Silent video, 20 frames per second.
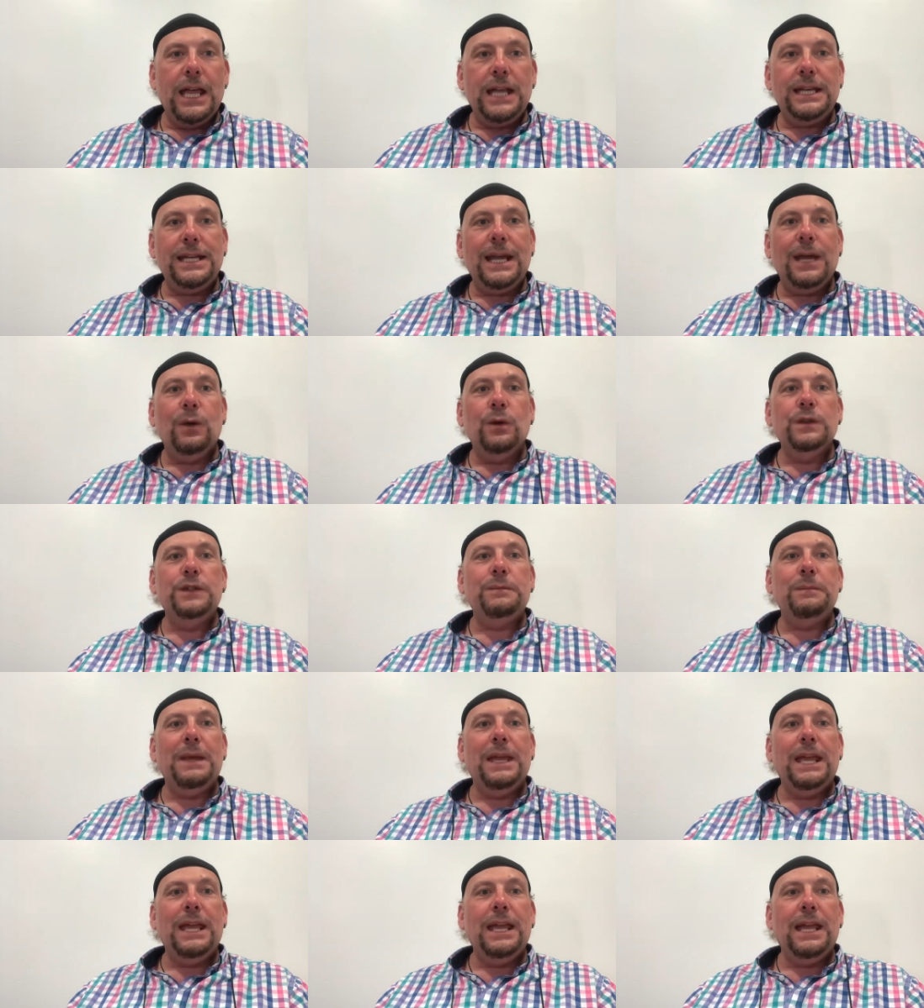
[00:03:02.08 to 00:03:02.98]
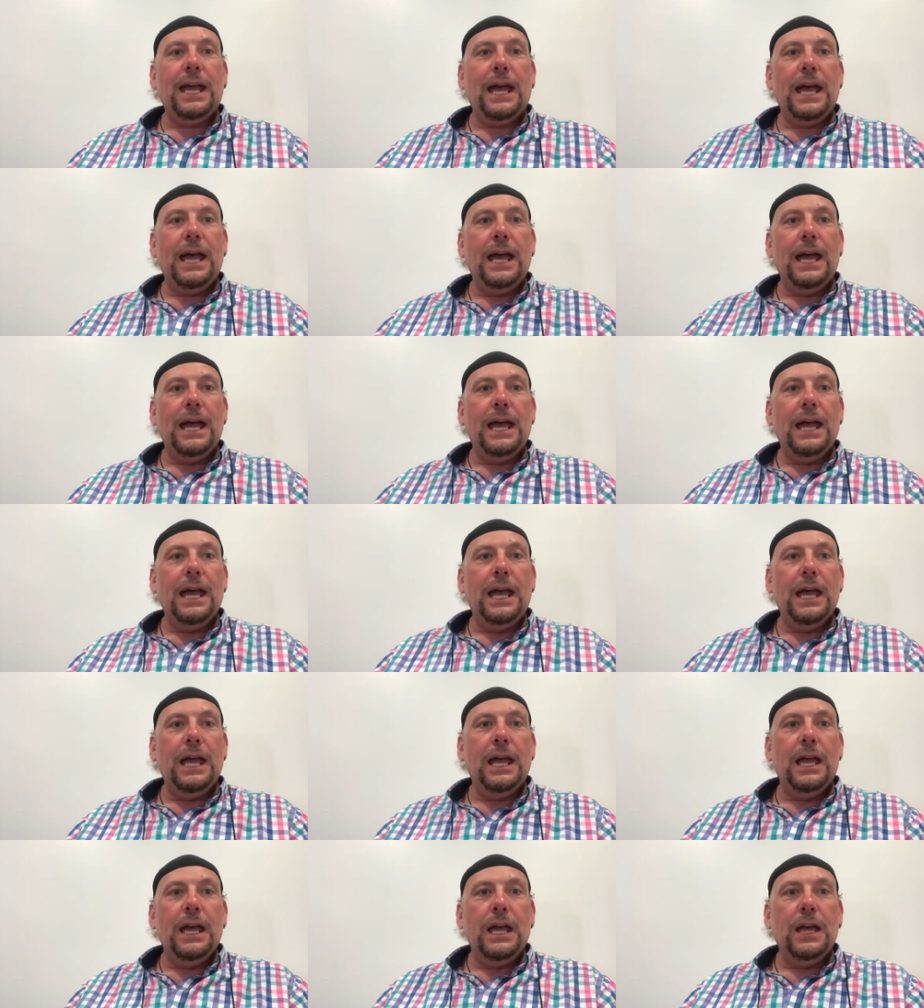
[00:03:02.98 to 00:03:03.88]
tells me,
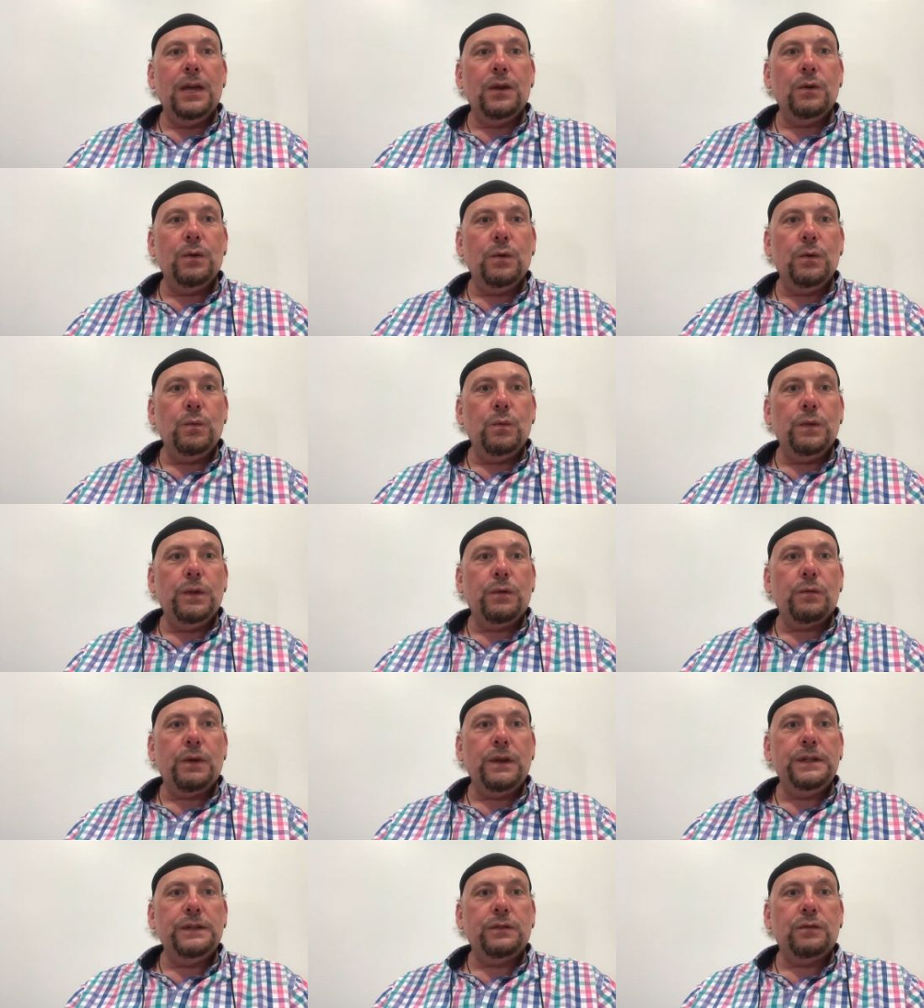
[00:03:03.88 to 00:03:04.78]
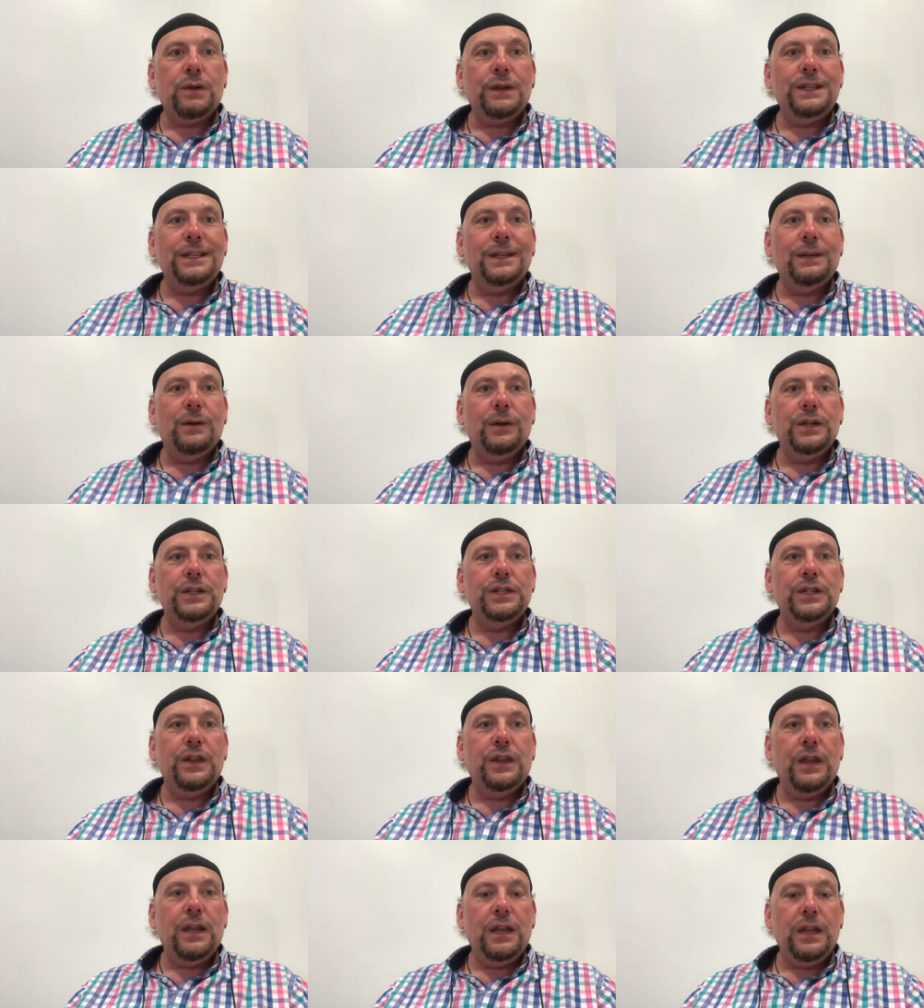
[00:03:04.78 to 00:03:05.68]
with greater
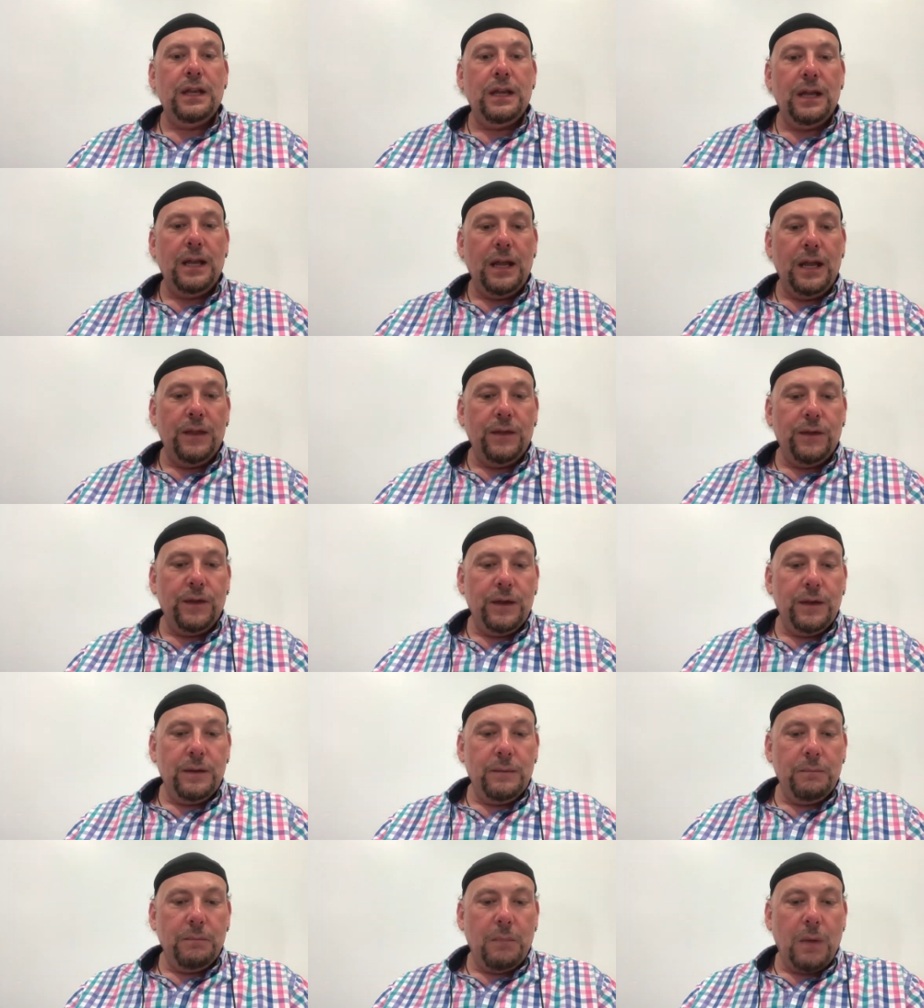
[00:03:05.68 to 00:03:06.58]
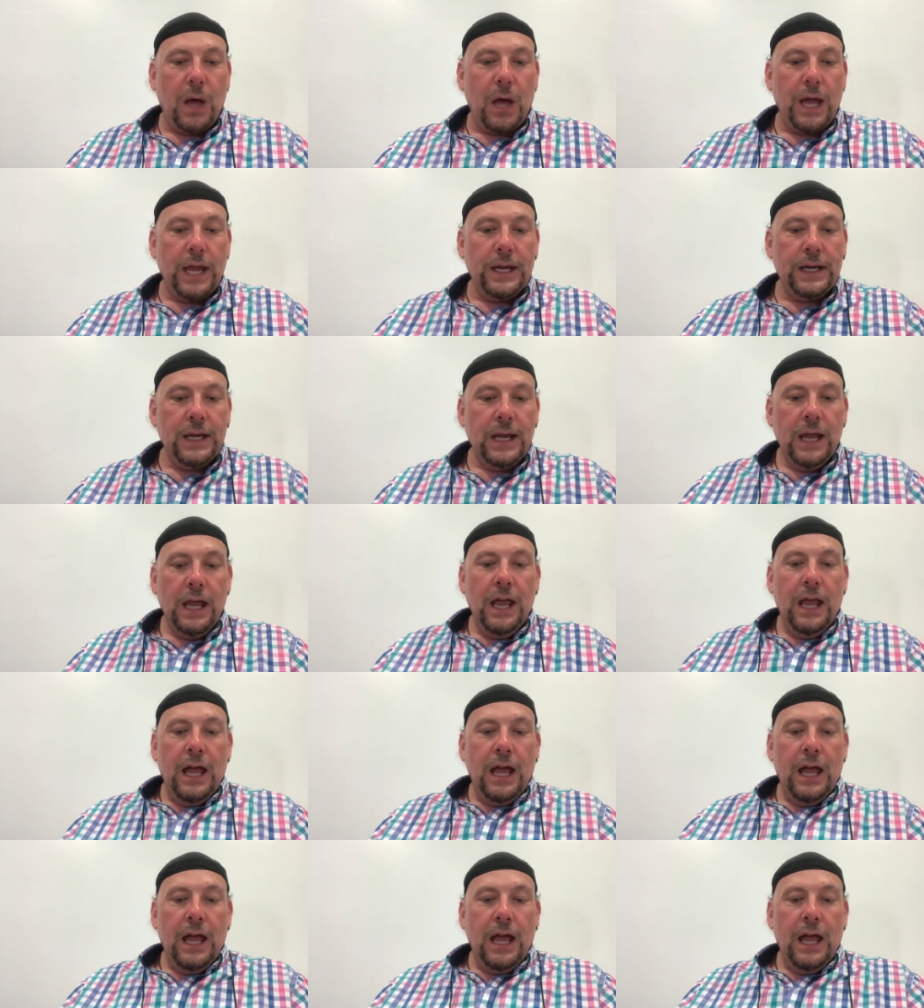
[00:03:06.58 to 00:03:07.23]
knowledge than mine,